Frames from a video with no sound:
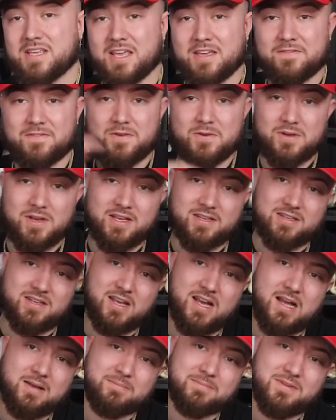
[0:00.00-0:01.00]
if you guys
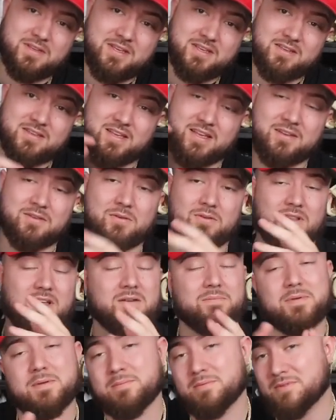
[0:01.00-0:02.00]
copped these. I know a
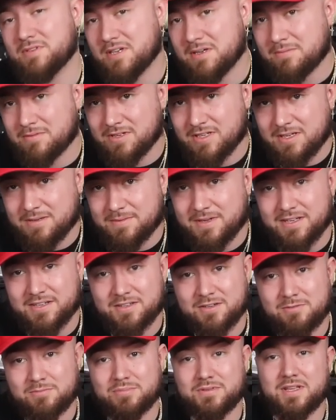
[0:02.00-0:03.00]
lot of people doubled up. I
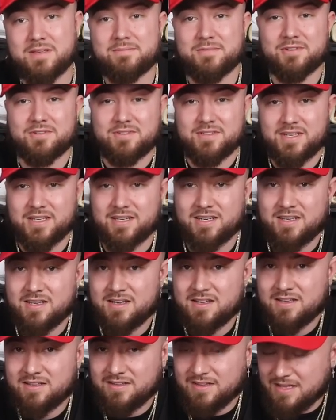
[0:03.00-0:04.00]
don't blame you on that.
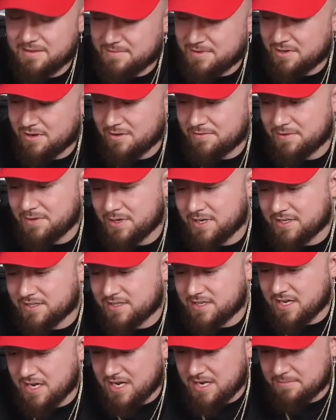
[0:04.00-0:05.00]
Let me know if you
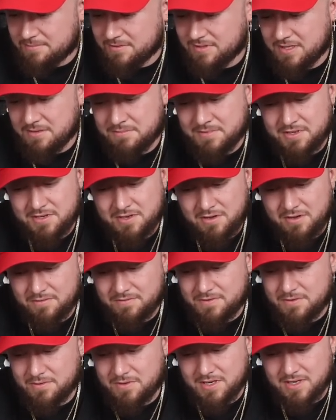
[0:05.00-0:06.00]
guys copped. Let me know
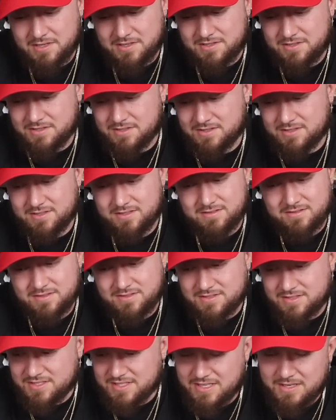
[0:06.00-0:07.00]
if you guys
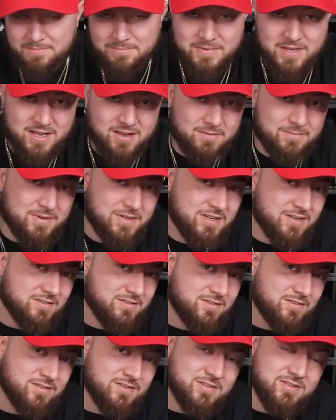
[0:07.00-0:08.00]
just skipped out
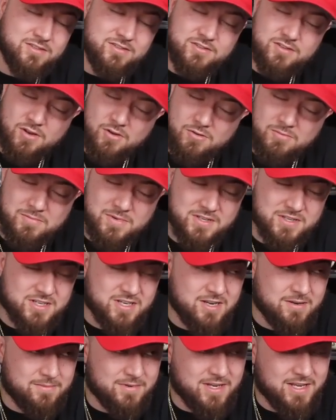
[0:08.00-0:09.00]
because there's so much
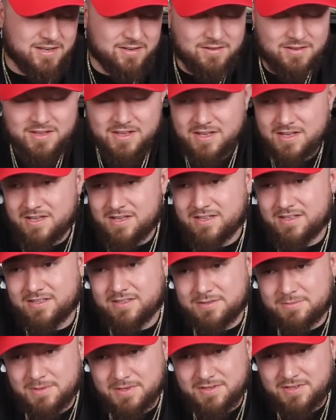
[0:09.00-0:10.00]
coming out,
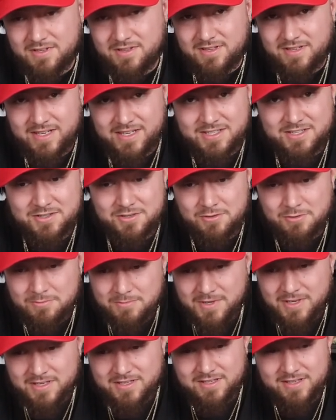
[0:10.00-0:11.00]
especially the next 2
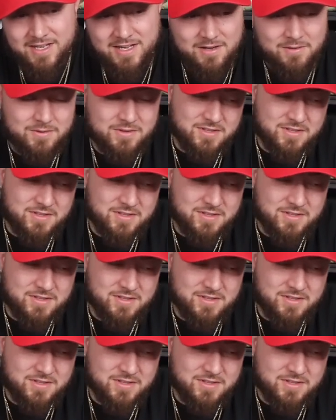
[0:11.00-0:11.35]
months now